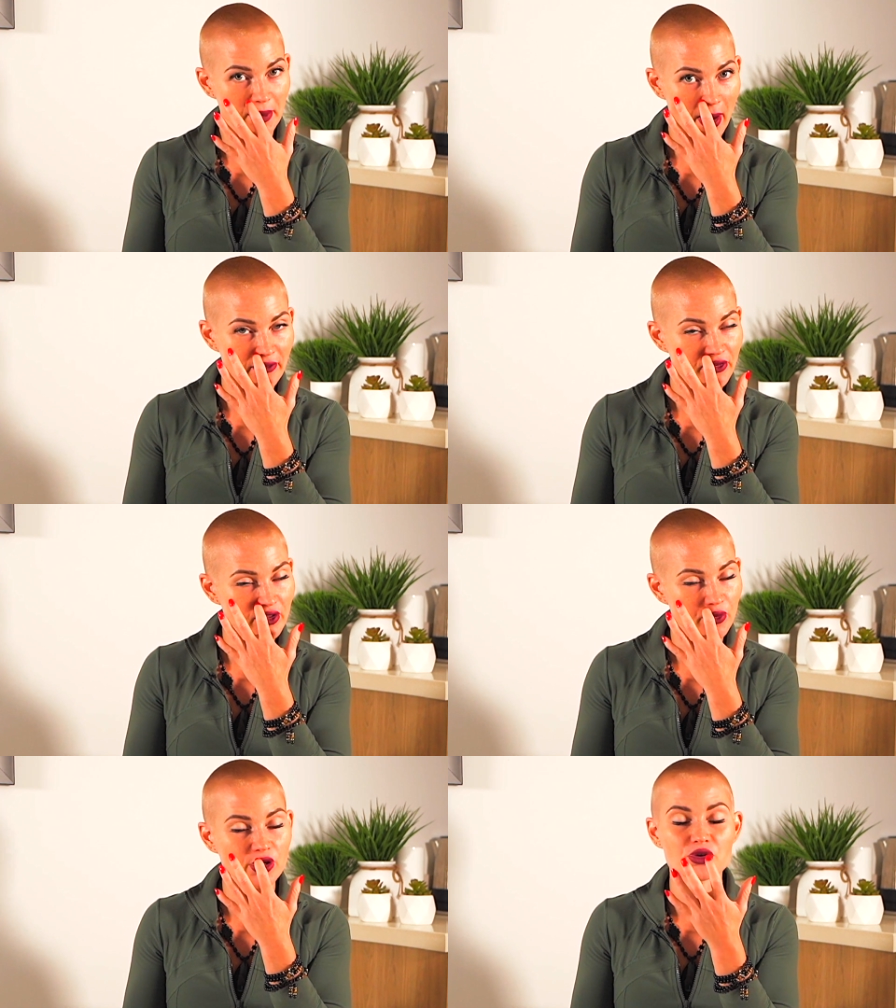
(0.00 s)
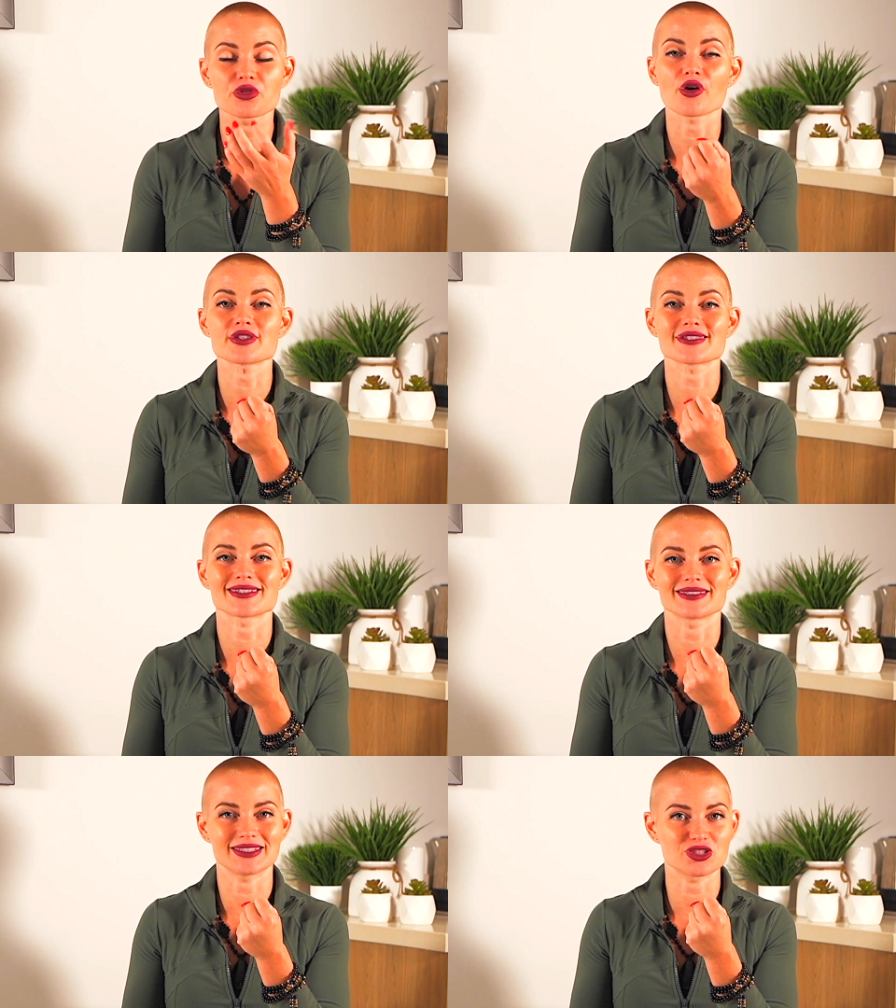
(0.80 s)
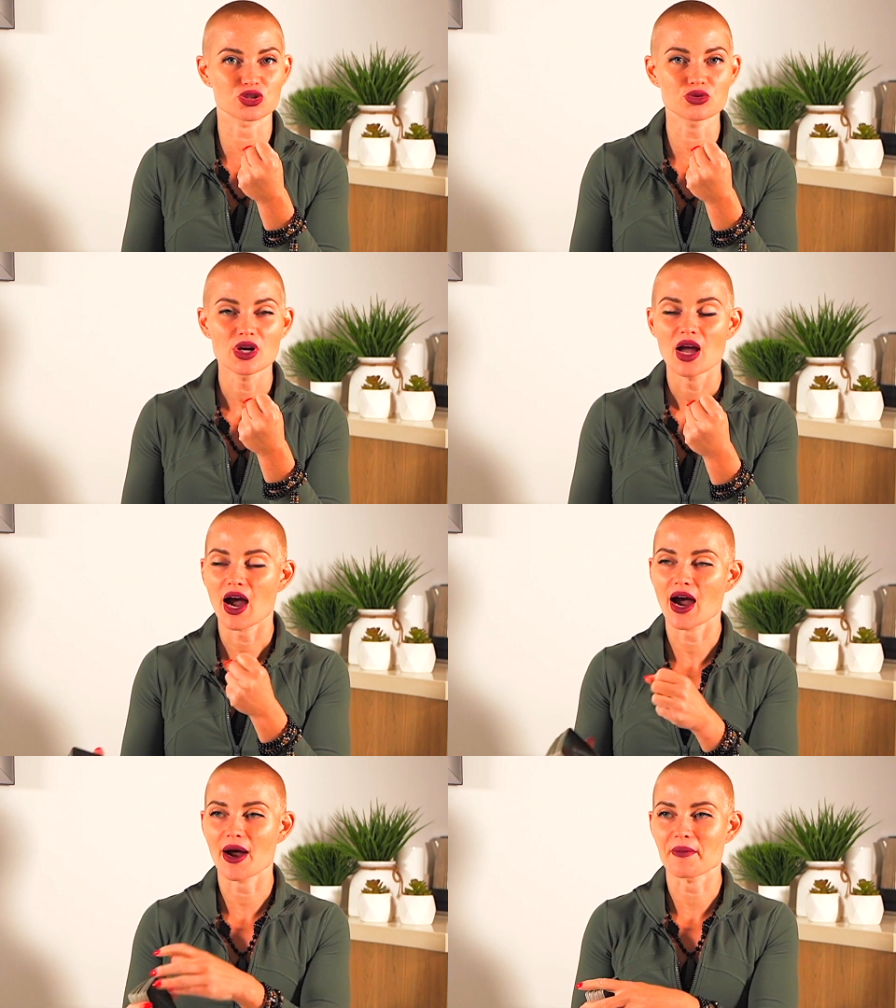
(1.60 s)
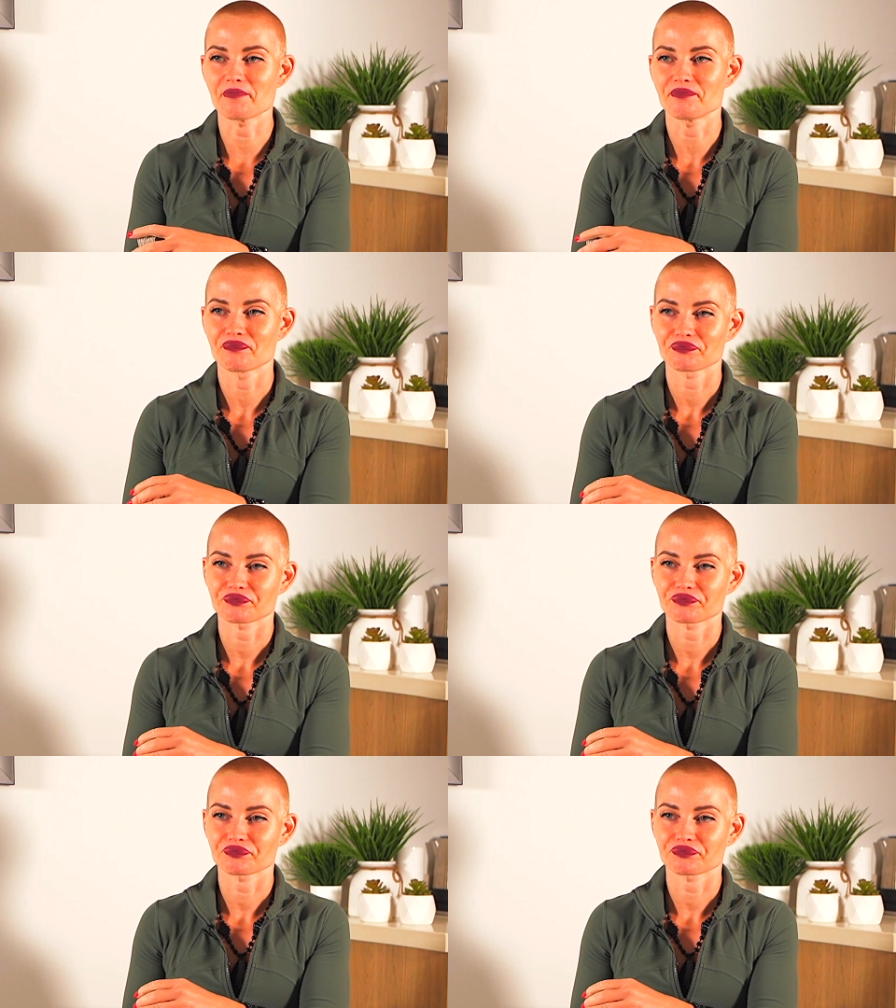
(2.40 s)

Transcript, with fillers: Be mindful of where your thoughts lead you. Um,